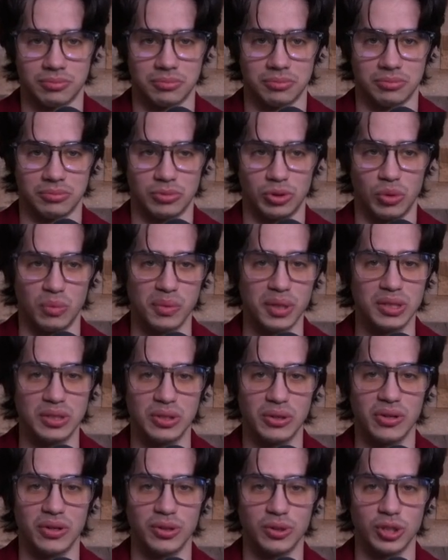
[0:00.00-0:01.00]
nobody's
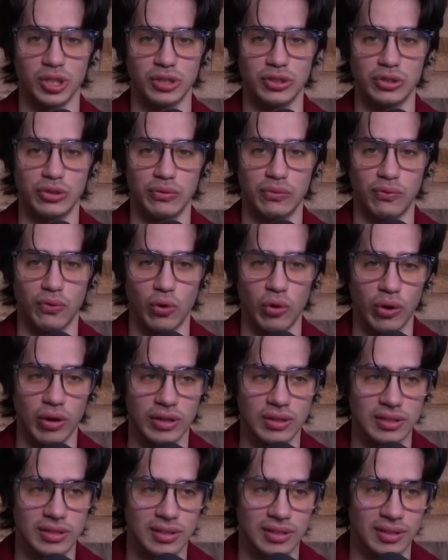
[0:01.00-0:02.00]
going to judge you for
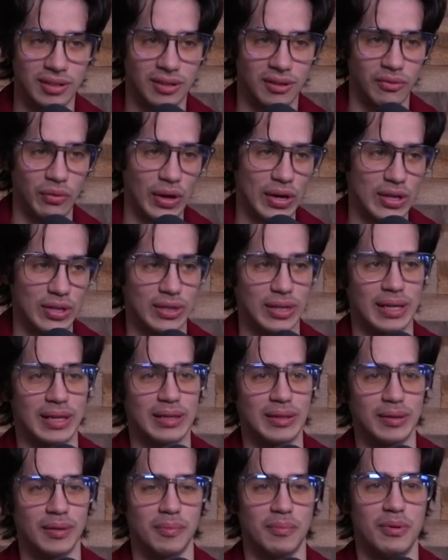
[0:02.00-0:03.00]
it. If
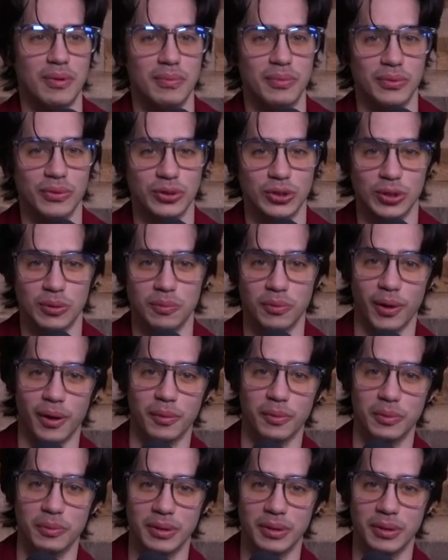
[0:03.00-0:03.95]
anything, people should probably